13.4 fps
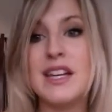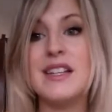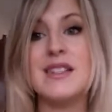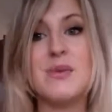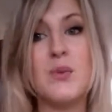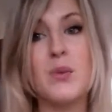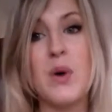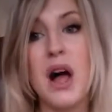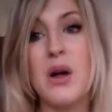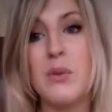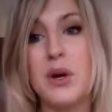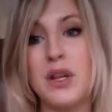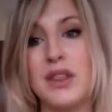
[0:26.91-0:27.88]
it's
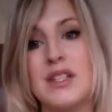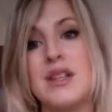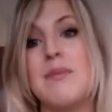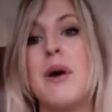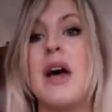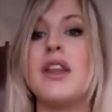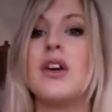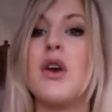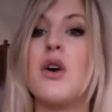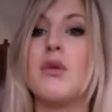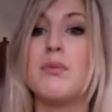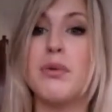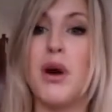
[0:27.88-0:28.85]
well worth it to buy the
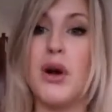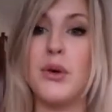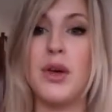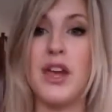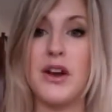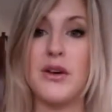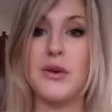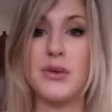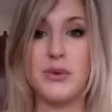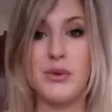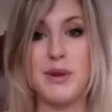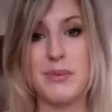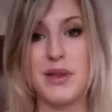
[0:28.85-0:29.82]
GoPro Hero
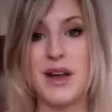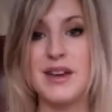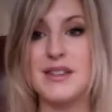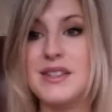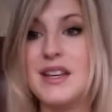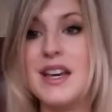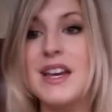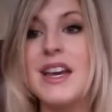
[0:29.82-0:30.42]
3 Plus.